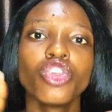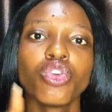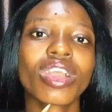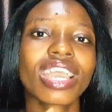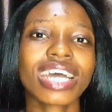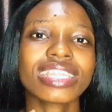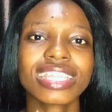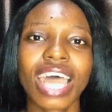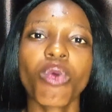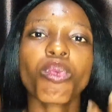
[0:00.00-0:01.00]
you
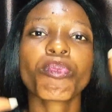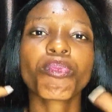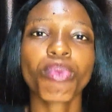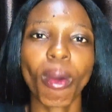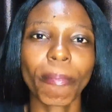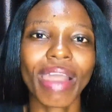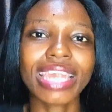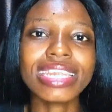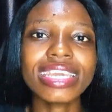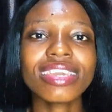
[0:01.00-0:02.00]
can now
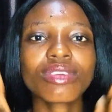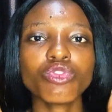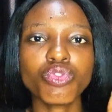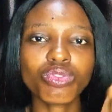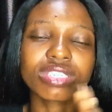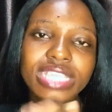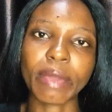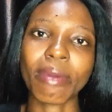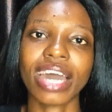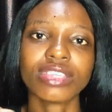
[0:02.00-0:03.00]
properly use
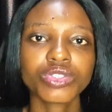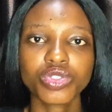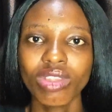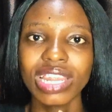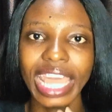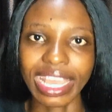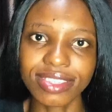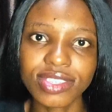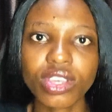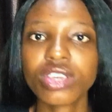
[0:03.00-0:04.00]
them as your
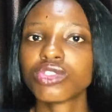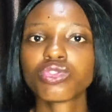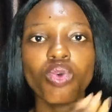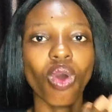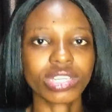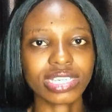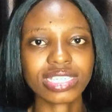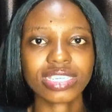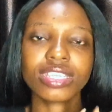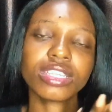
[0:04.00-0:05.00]
lens to
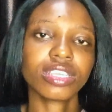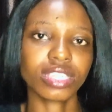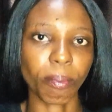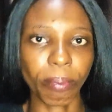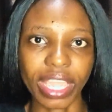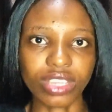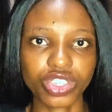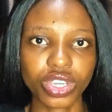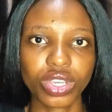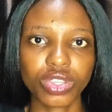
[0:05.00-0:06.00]
auditing the
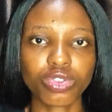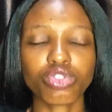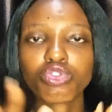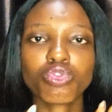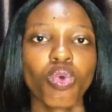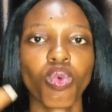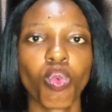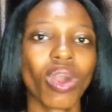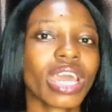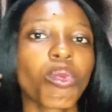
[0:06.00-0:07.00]
page. So to know
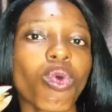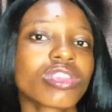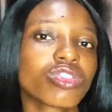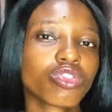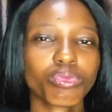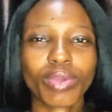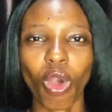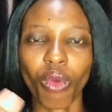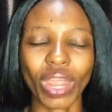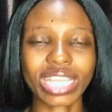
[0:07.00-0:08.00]
what and what to be
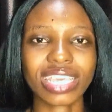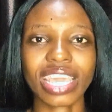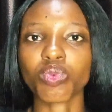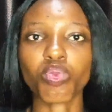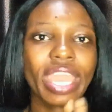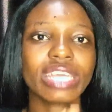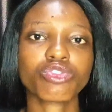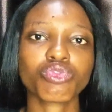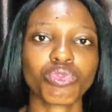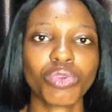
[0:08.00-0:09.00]
corrected, where
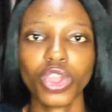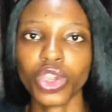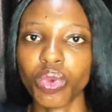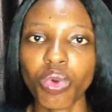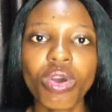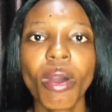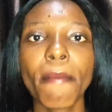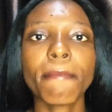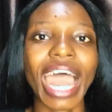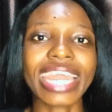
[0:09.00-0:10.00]
to,
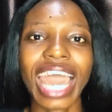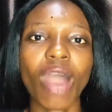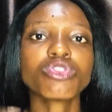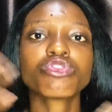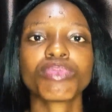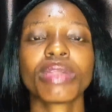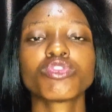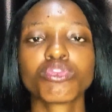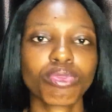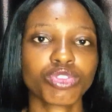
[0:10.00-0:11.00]
and how to be
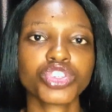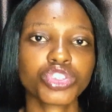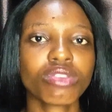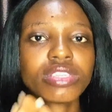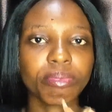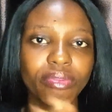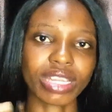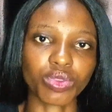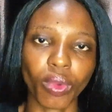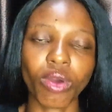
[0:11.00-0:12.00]
able to position the
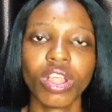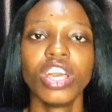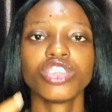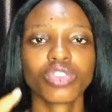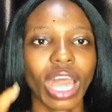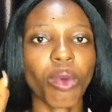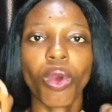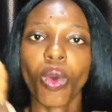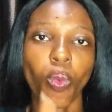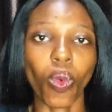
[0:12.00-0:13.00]
brand well. So now,
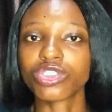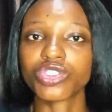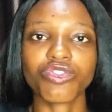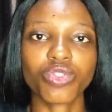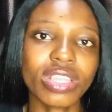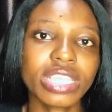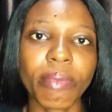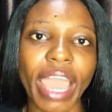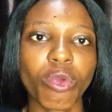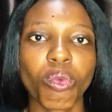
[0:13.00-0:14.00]
once you've done the
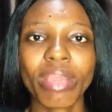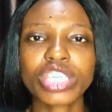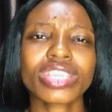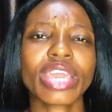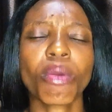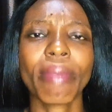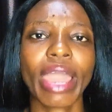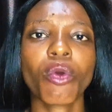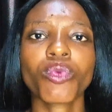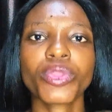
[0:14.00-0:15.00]
bio, make sure that
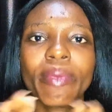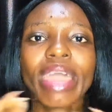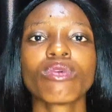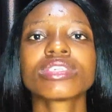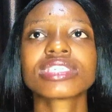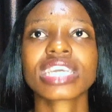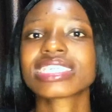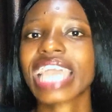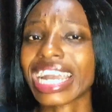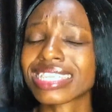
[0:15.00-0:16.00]
the bio
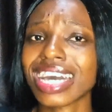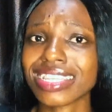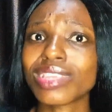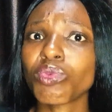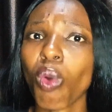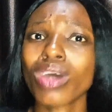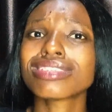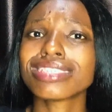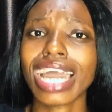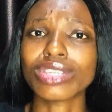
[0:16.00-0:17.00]
states exactly what
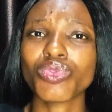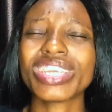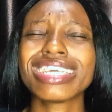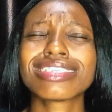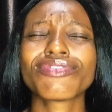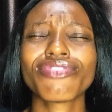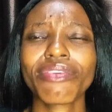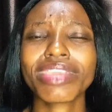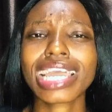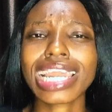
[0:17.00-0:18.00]
they are doing. It is
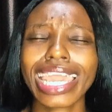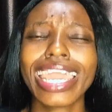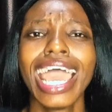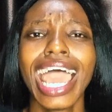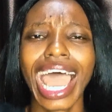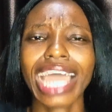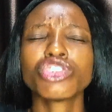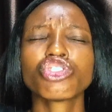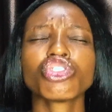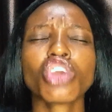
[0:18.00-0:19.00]
very clear, and
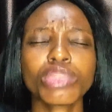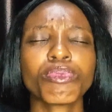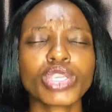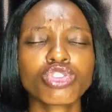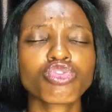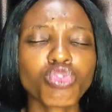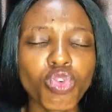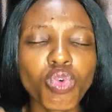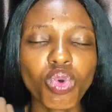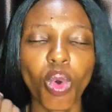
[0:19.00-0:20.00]
it should not be
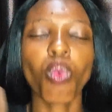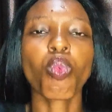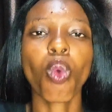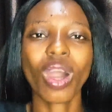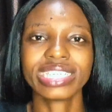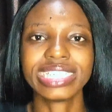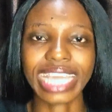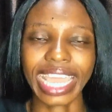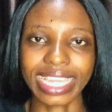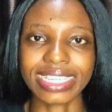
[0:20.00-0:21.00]
too
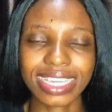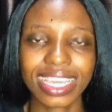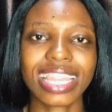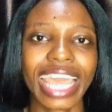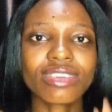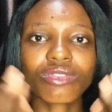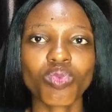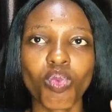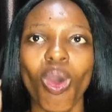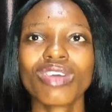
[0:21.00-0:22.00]
worded, like
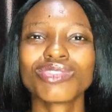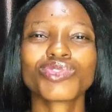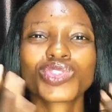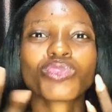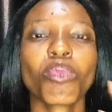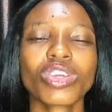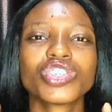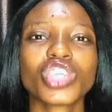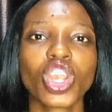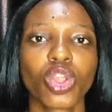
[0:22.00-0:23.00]
word too
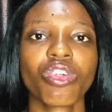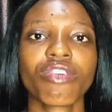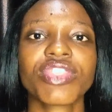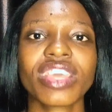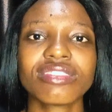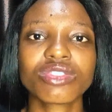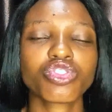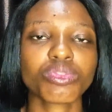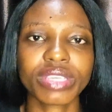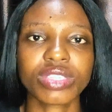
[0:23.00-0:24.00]
much. A lot of things
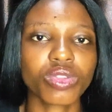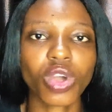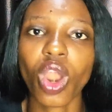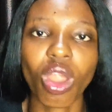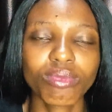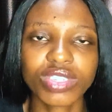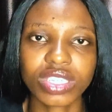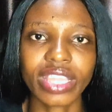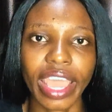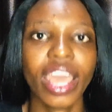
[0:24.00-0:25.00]
should be
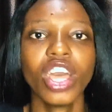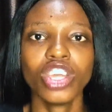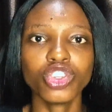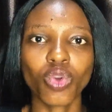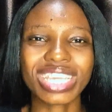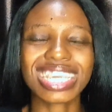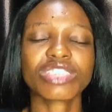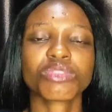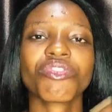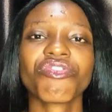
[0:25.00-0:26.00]
clumps there. No, it
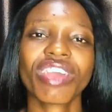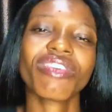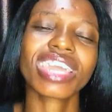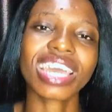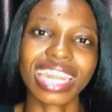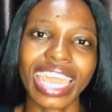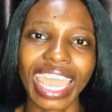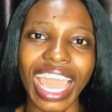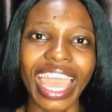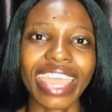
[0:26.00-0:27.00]
has to be very clear.